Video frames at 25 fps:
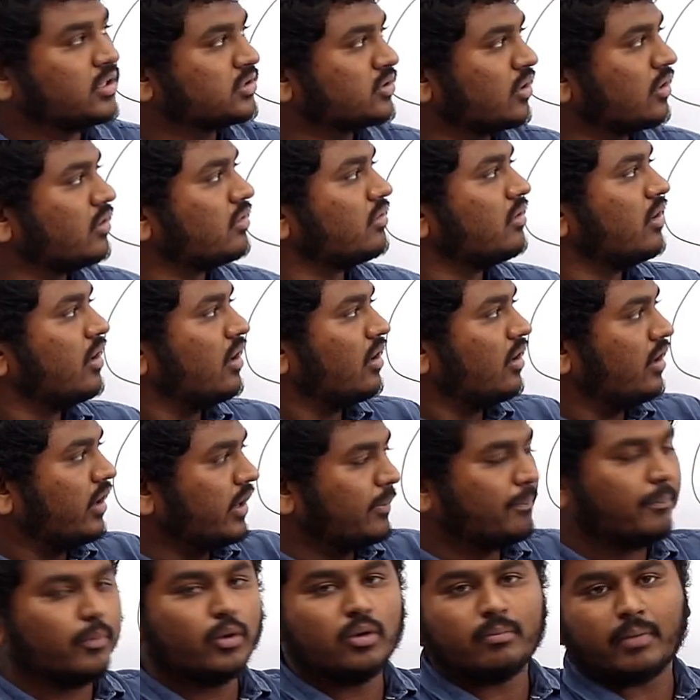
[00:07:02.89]
So
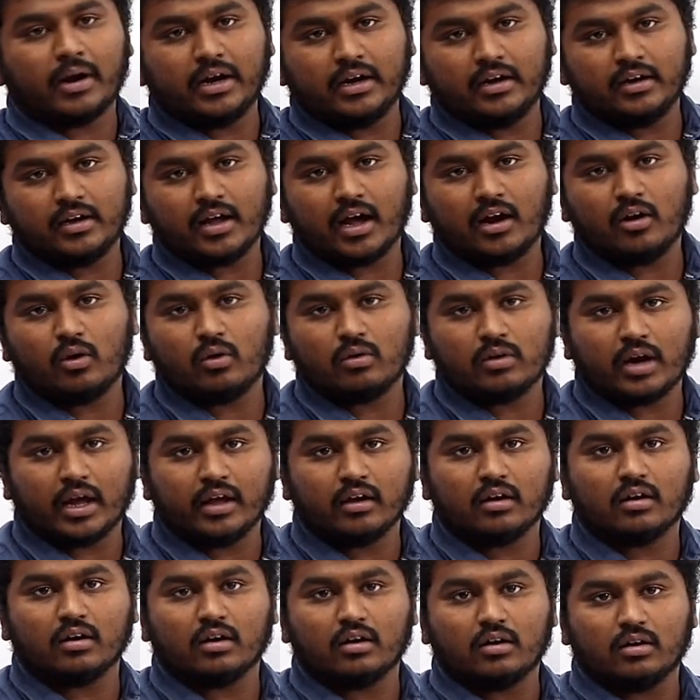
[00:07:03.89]
ippudu mana India lo
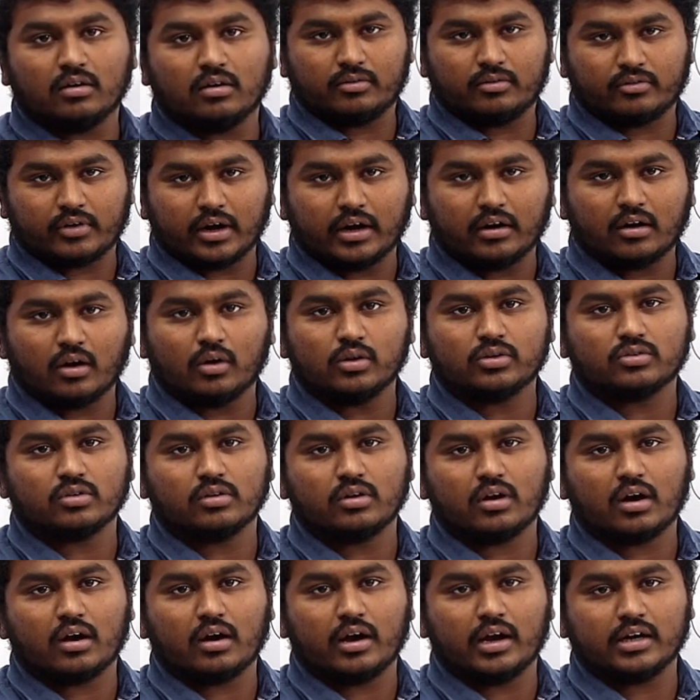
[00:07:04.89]
like trend
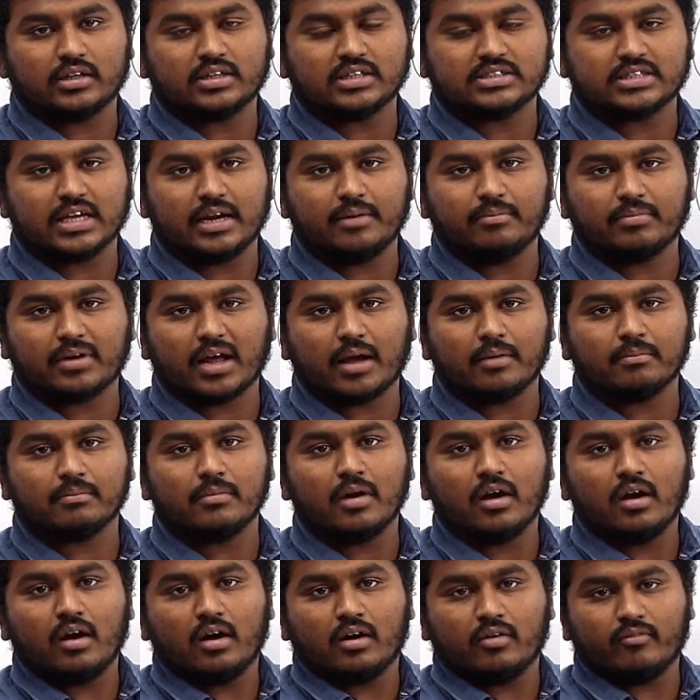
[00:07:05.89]
avutunna, at the same
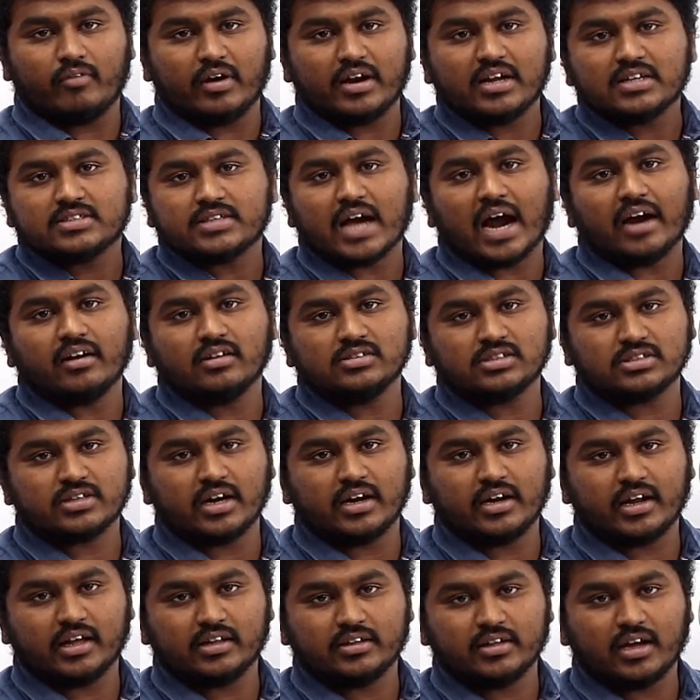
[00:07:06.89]
time very sad
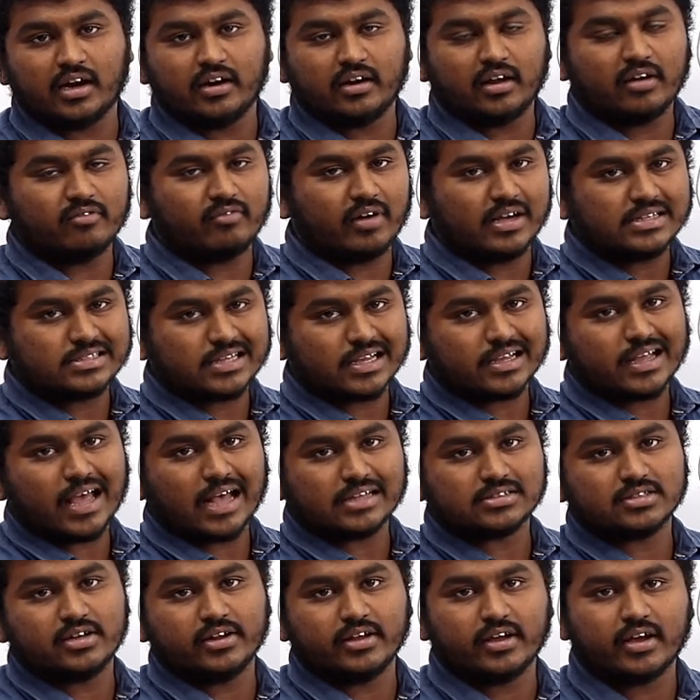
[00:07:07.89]
incident edi ante Vizag
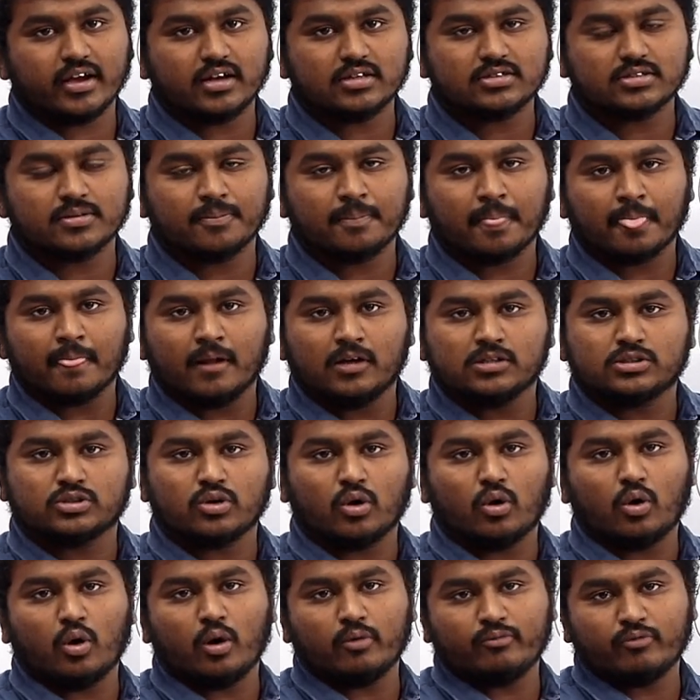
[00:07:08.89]
gas leakage.
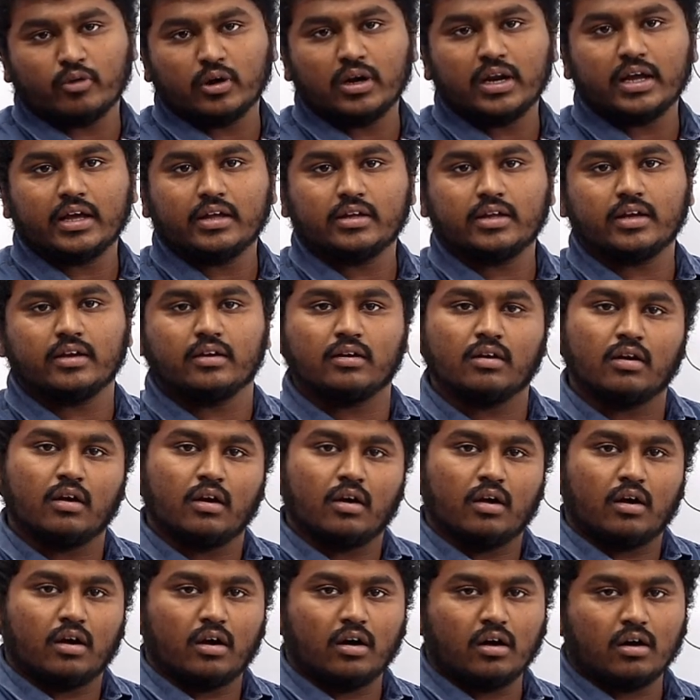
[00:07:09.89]
So hopefully idi
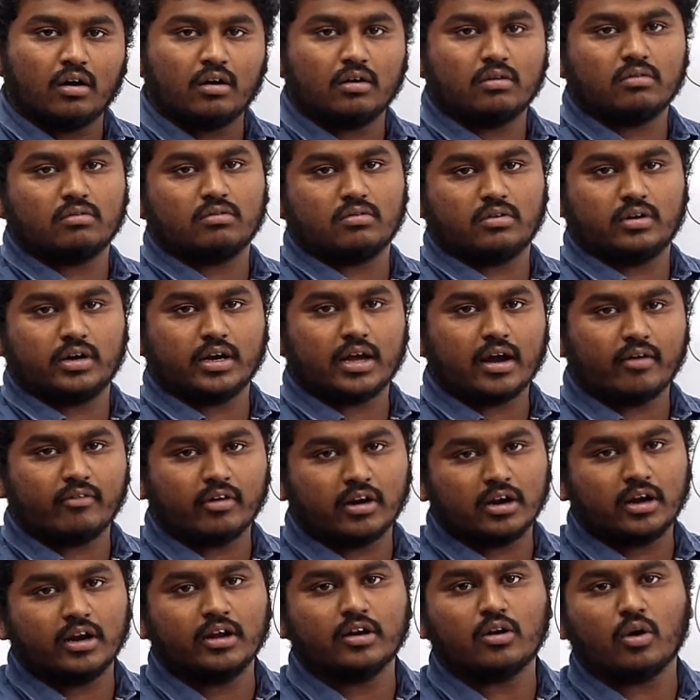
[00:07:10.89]

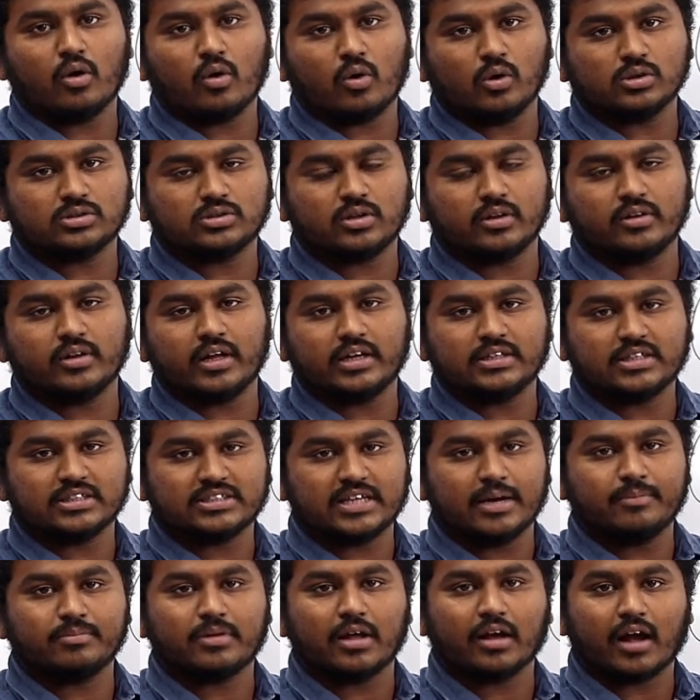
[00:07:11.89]
recovering lo kostundi, at the
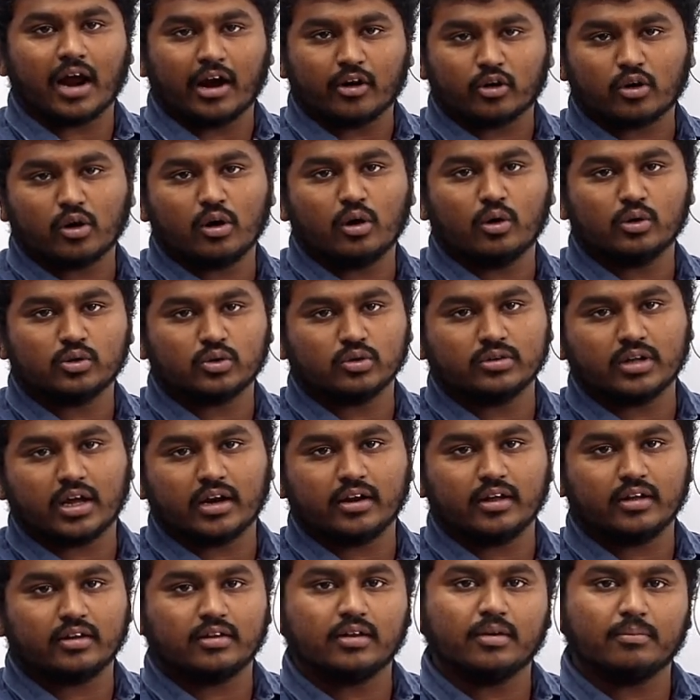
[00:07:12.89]
same time control avutund
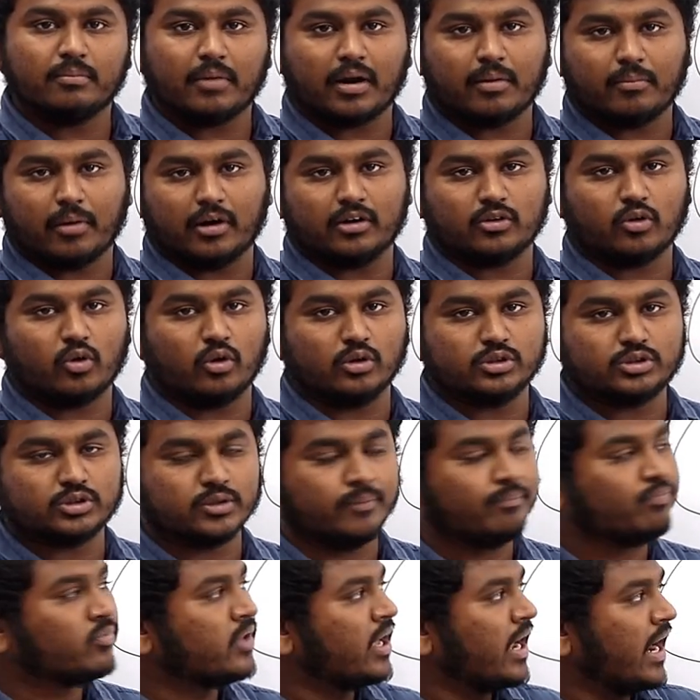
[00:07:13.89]
anedi manam
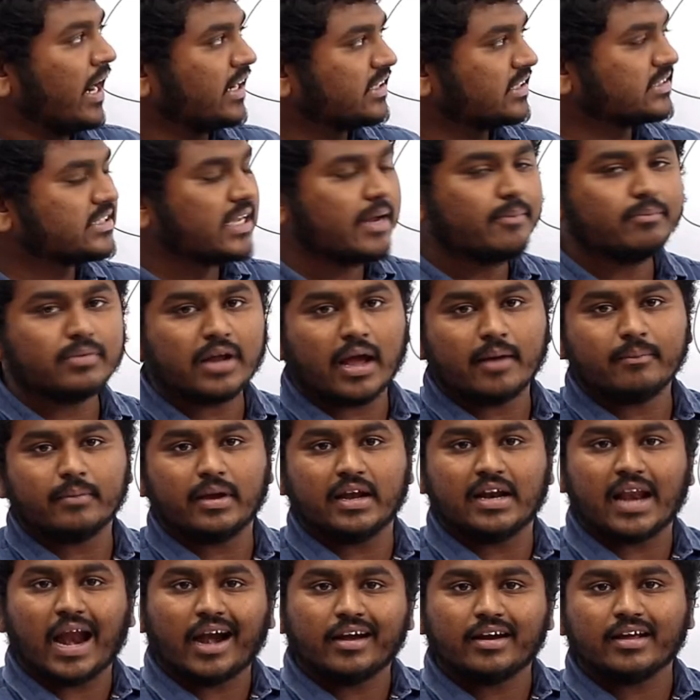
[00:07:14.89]
anukochu. At the same time,
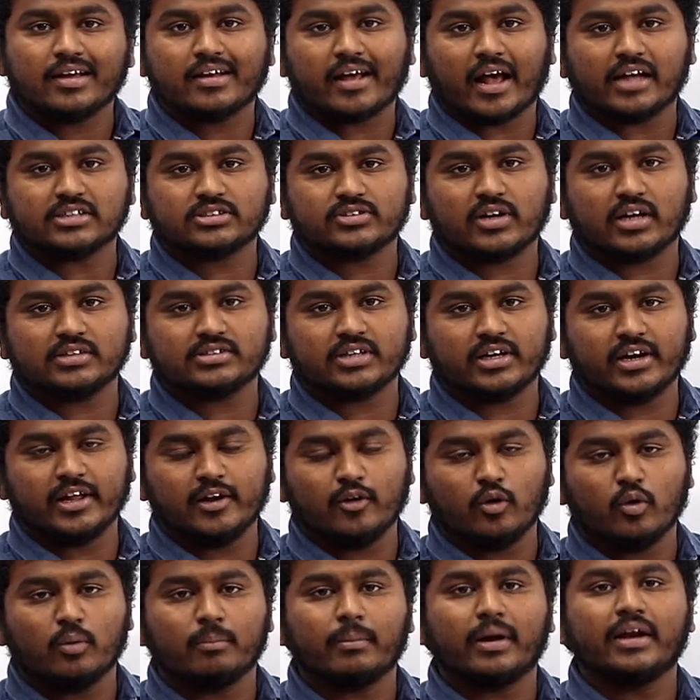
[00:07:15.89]
ilanti gas tragedy
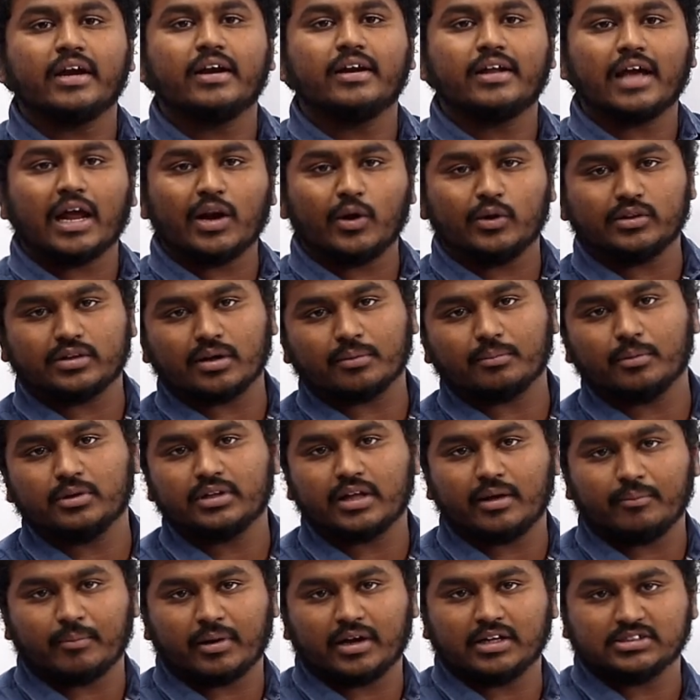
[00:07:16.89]
lo mana India lo intaku
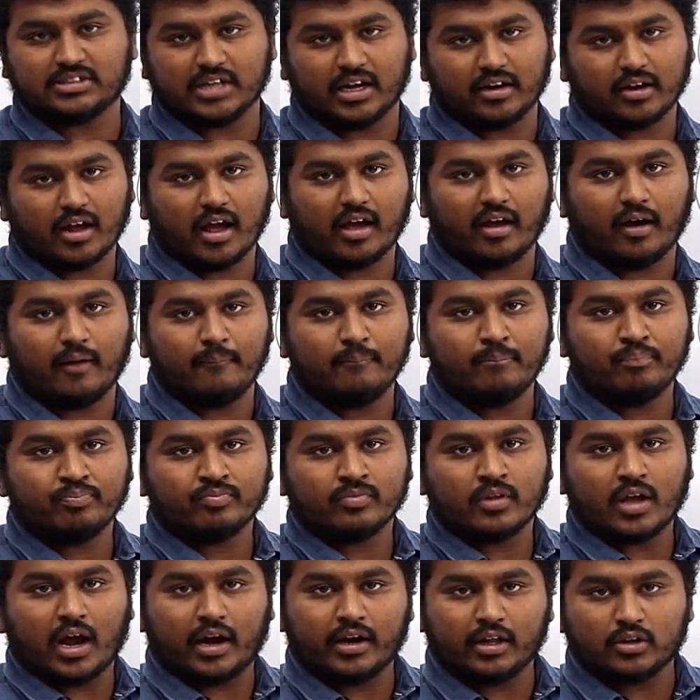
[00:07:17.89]
mundu emana jarigaya
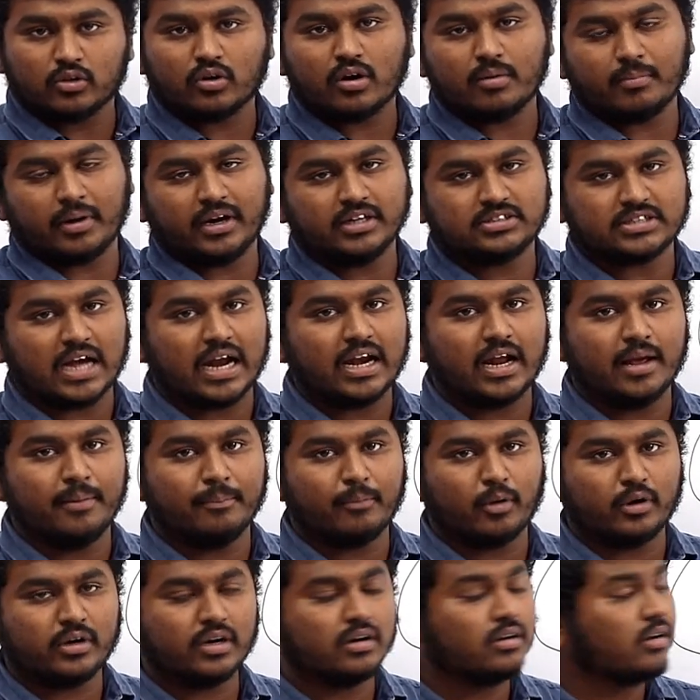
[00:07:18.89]
anedi kuda manaku chaala
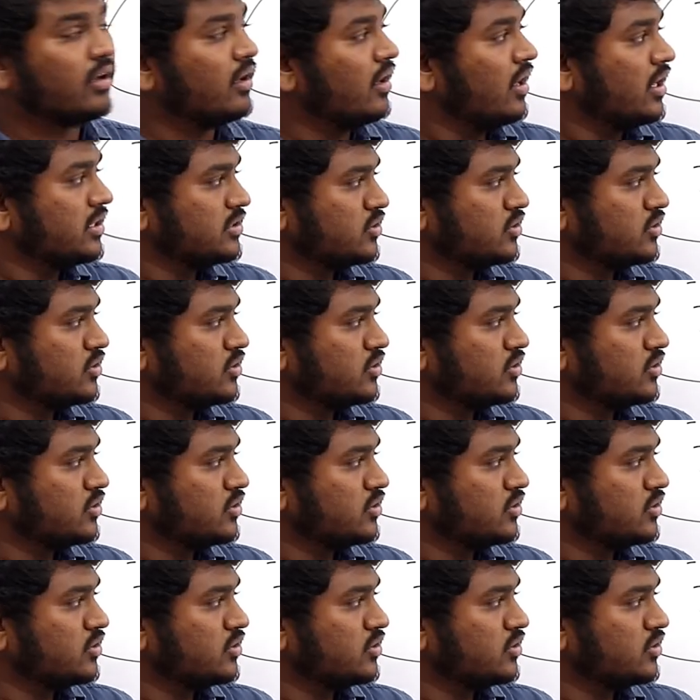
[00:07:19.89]
important.